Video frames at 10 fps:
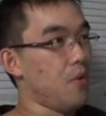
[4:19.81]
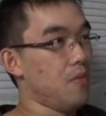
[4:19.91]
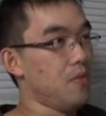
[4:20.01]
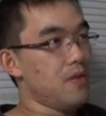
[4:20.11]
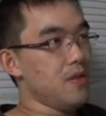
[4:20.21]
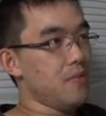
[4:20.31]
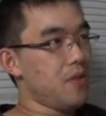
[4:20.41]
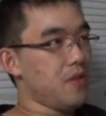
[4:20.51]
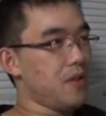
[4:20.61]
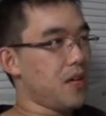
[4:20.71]
Oh, where's
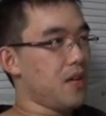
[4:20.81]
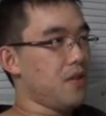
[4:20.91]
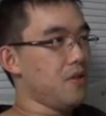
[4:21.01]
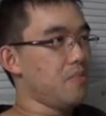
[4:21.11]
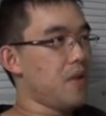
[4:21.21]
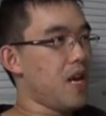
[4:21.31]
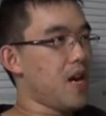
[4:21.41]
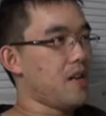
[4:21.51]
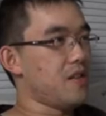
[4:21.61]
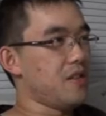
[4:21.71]
Mowgli getting all those
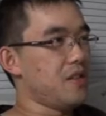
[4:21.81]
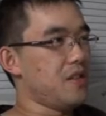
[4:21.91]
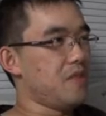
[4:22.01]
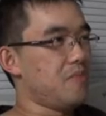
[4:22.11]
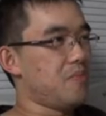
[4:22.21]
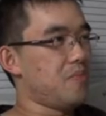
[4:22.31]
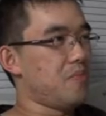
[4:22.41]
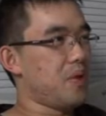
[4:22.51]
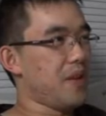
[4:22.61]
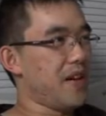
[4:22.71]
bananas? Is he
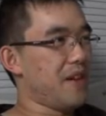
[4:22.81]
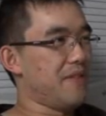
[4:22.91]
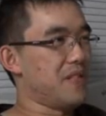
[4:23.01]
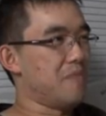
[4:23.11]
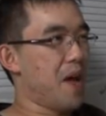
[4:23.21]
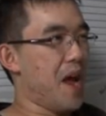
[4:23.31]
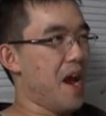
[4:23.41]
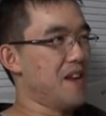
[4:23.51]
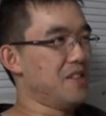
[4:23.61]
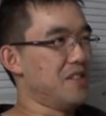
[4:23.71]
pulling out of his
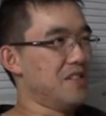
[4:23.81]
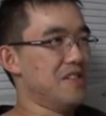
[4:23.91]
pants?